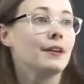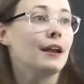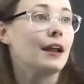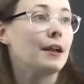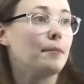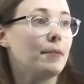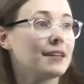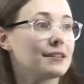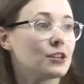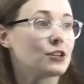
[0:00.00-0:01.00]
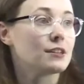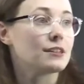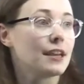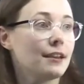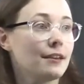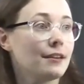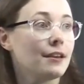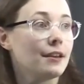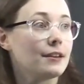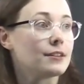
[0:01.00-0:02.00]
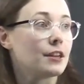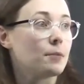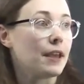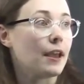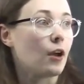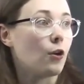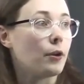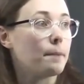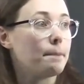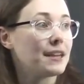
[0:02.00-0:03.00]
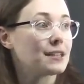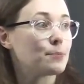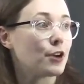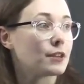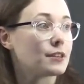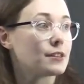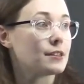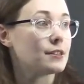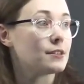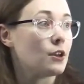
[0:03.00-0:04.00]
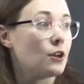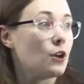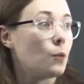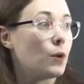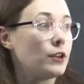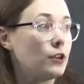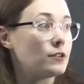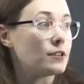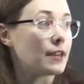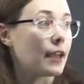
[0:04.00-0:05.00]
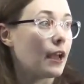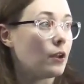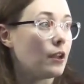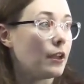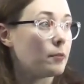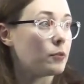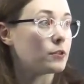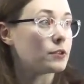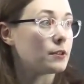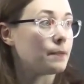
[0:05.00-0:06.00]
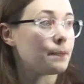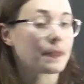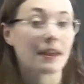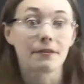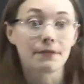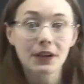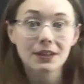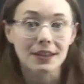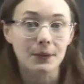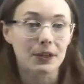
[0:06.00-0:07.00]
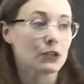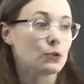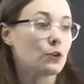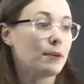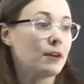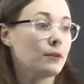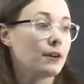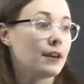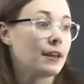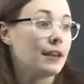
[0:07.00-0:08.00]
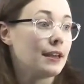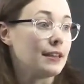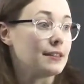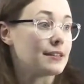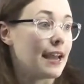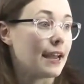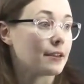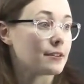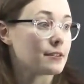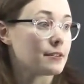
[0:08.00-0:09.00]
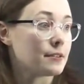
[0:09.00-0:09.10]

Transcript: My session today is going to be on best practices when using our Lightboard. And the first thing we're going to talk about is text.